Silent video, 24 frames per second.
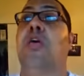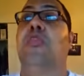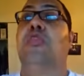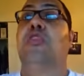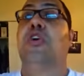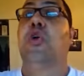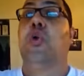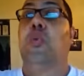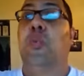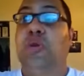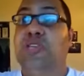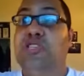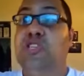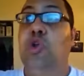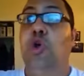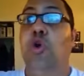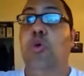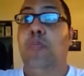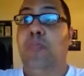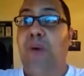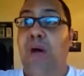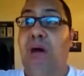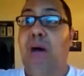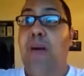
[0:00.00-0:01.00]
The
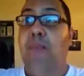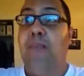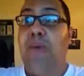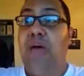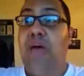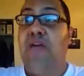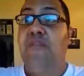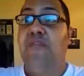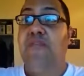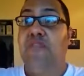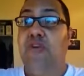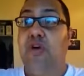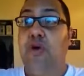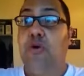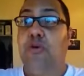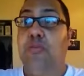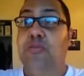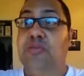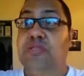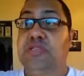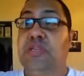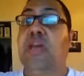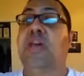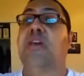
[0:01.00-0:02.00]
original Batman
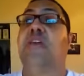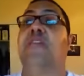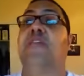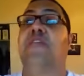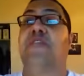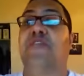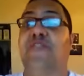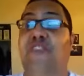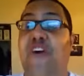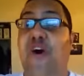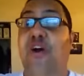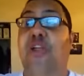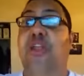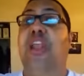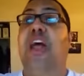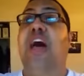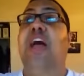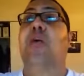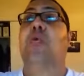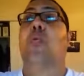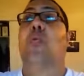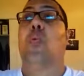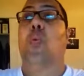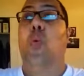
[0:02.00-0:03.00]
films felt
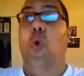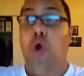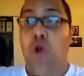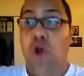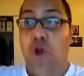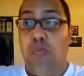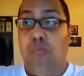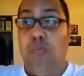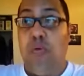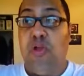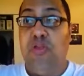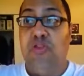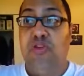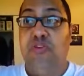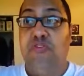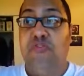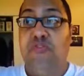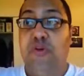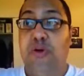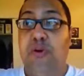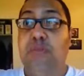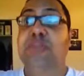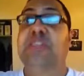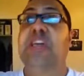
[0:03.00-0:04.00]
like Warner Brothers
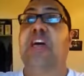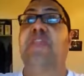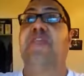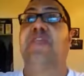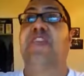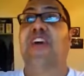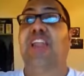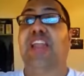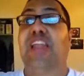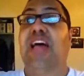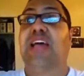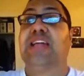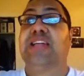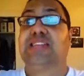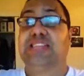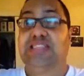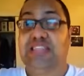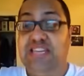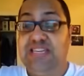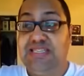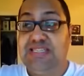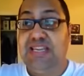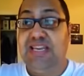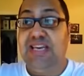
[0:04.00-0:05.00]
films. They felt like
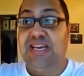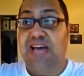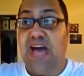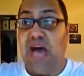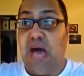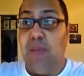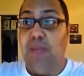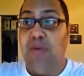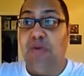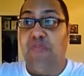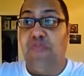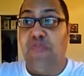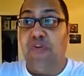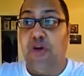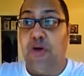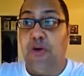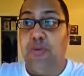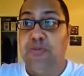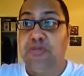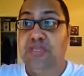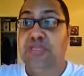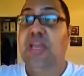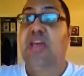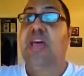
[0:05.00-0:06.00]
DC comic
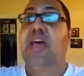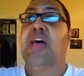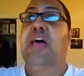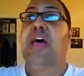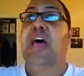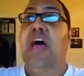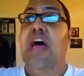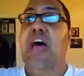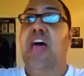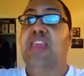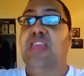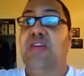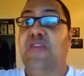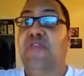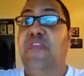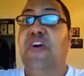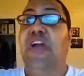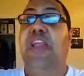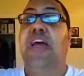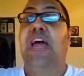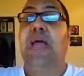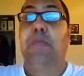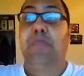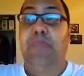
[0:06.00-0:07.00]
films and they
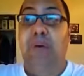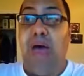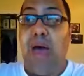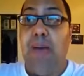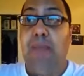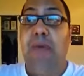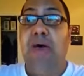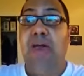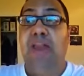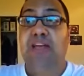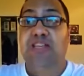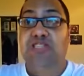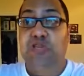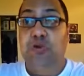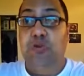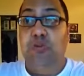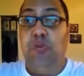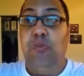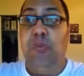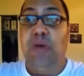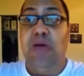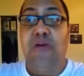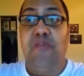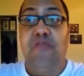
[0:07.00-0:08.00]
felt like Batman and
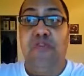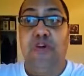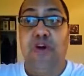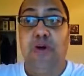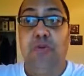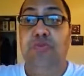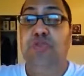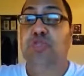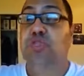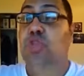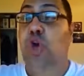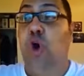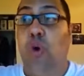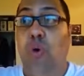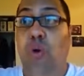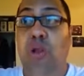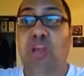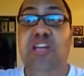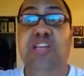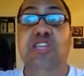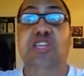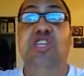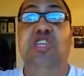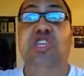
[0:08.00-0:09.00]
Superman films.
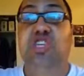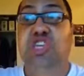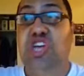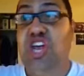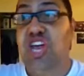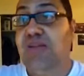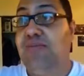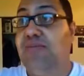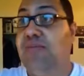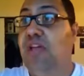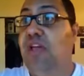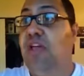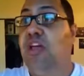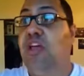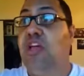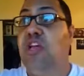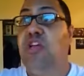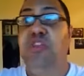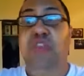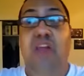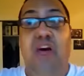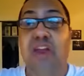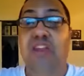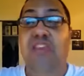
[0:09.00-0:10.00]
Nolan shit,
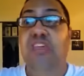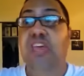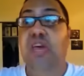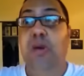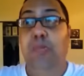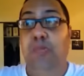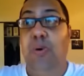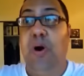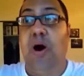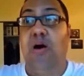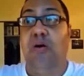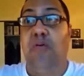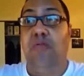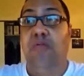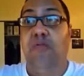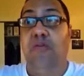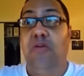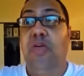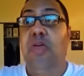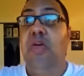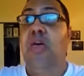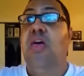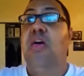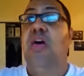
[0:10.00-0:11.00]
none of the above.
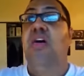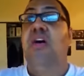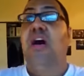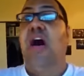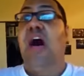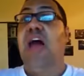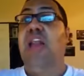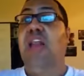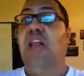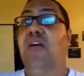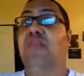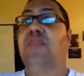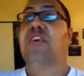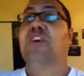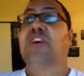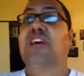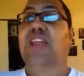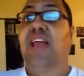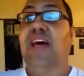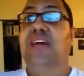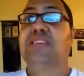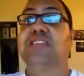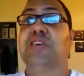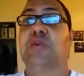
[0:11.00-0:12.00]
I love the
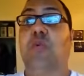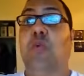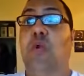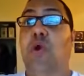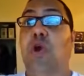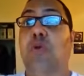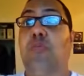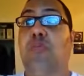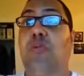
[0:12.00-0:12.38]
classic Warner